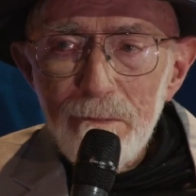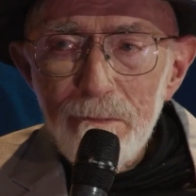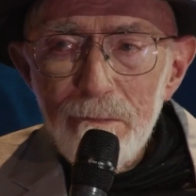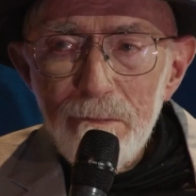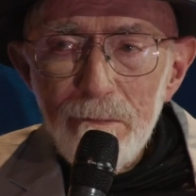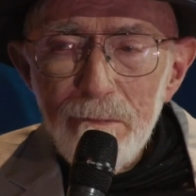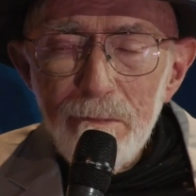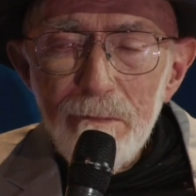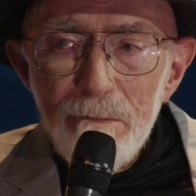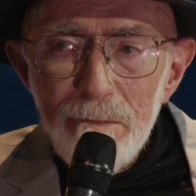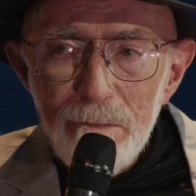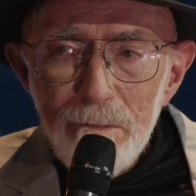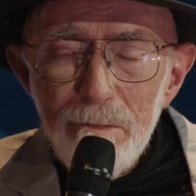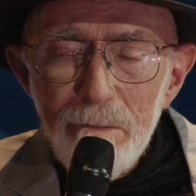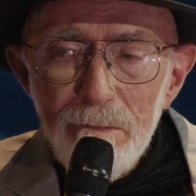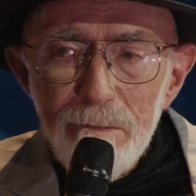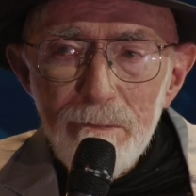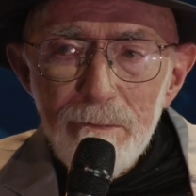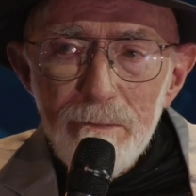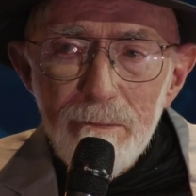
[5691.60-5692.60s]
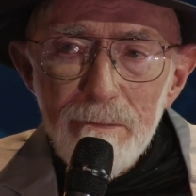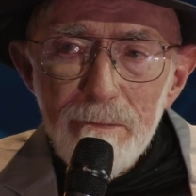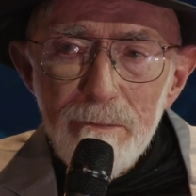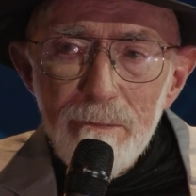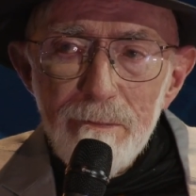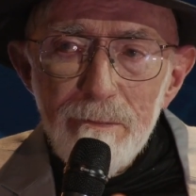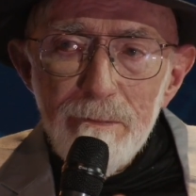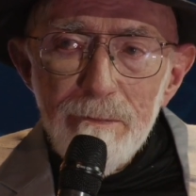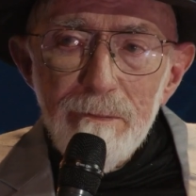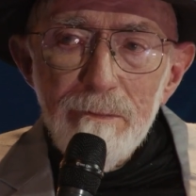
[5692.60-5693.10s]
like the
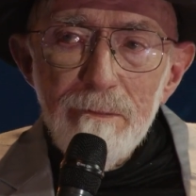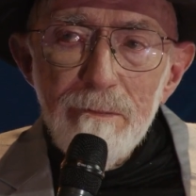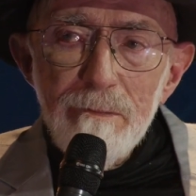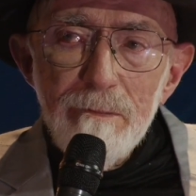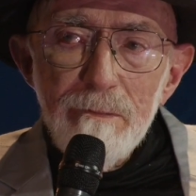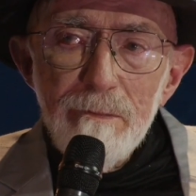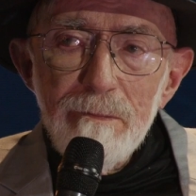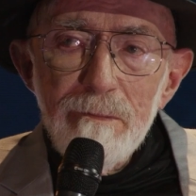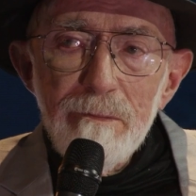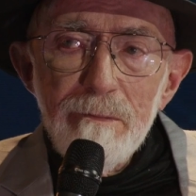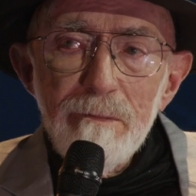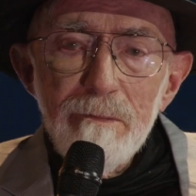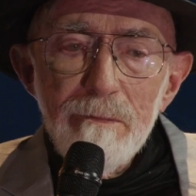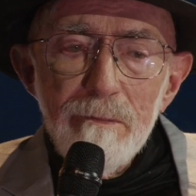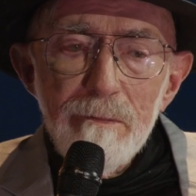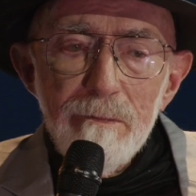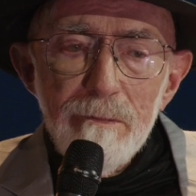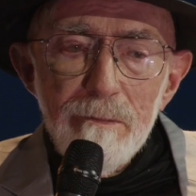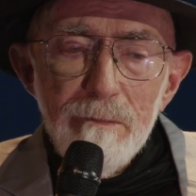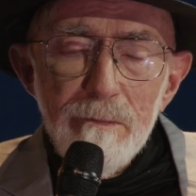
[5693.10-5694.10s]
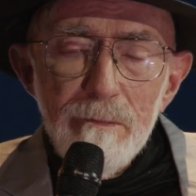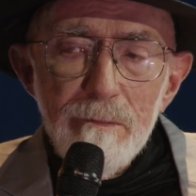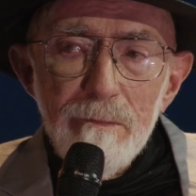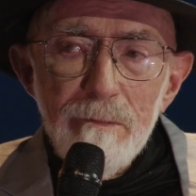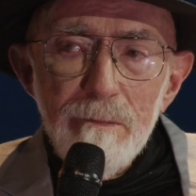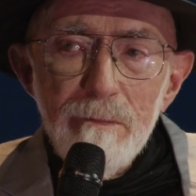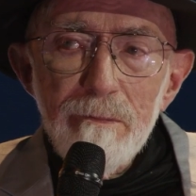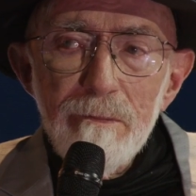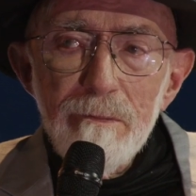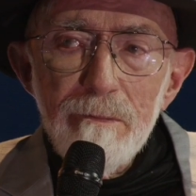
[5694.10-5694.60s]
maximum mass of
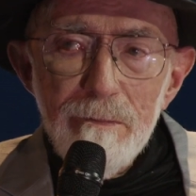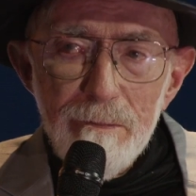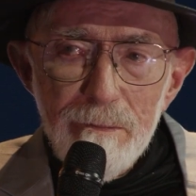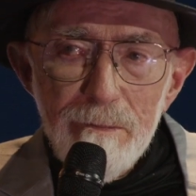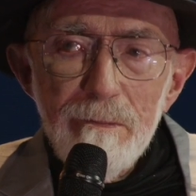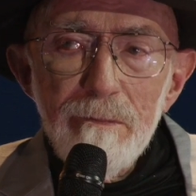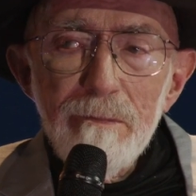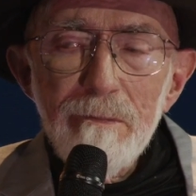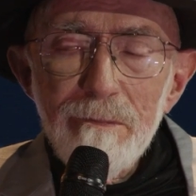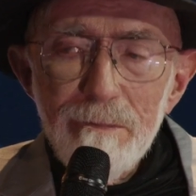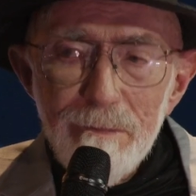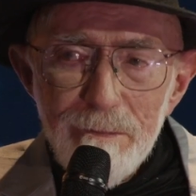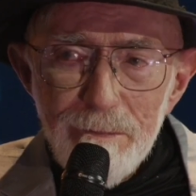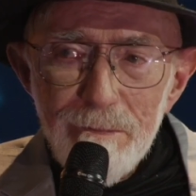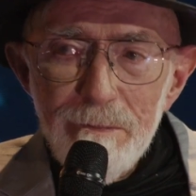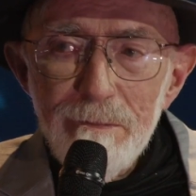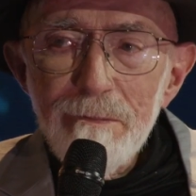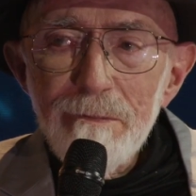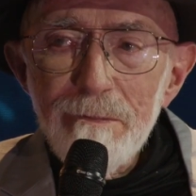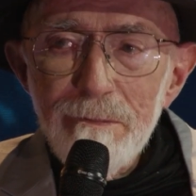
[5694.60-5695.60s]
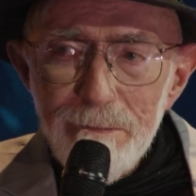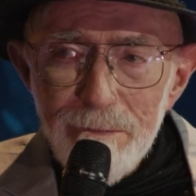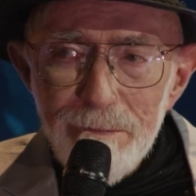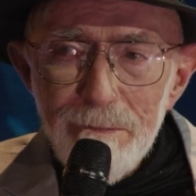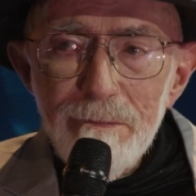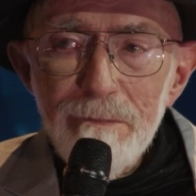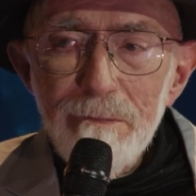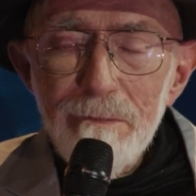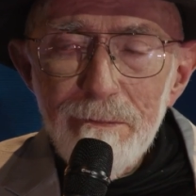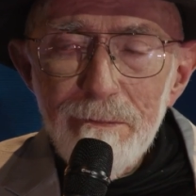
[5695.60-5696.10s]
white dwarf stars, for example,